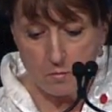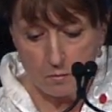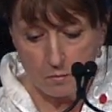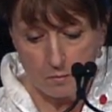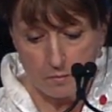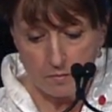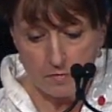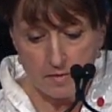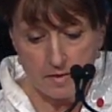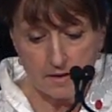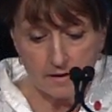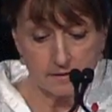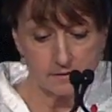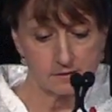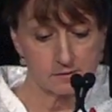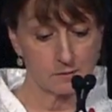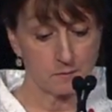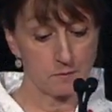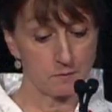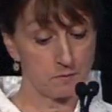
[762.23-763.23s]

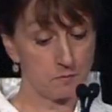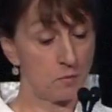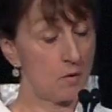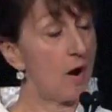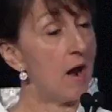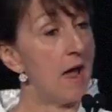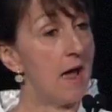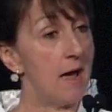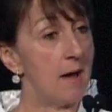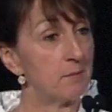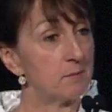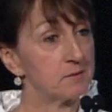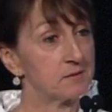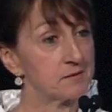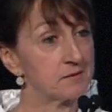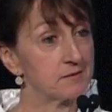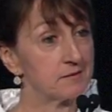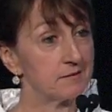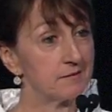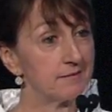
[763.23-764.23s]
this
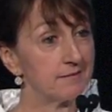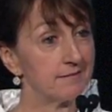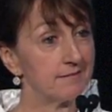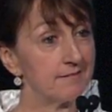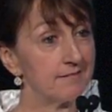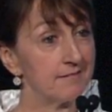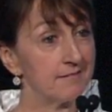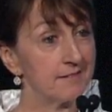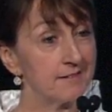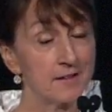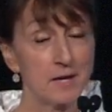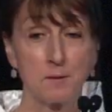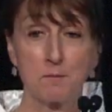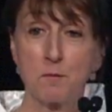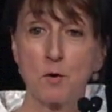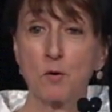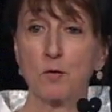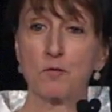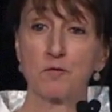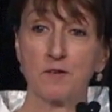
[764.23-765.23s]
perhaps can
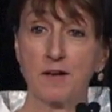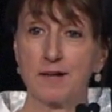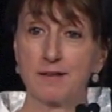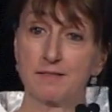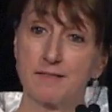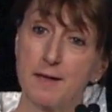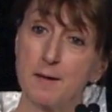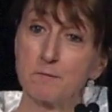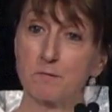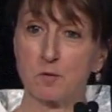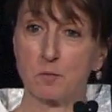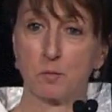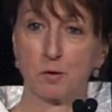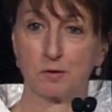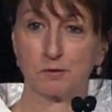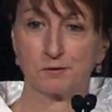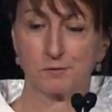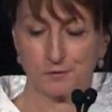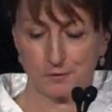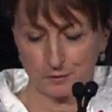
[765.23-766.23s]
motivate them for
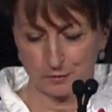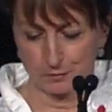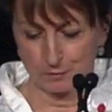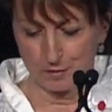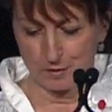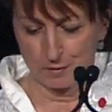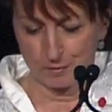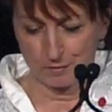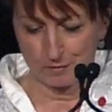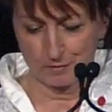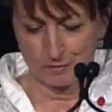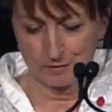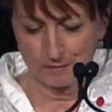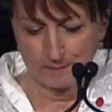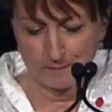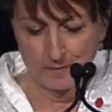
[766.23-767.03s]
personal growth.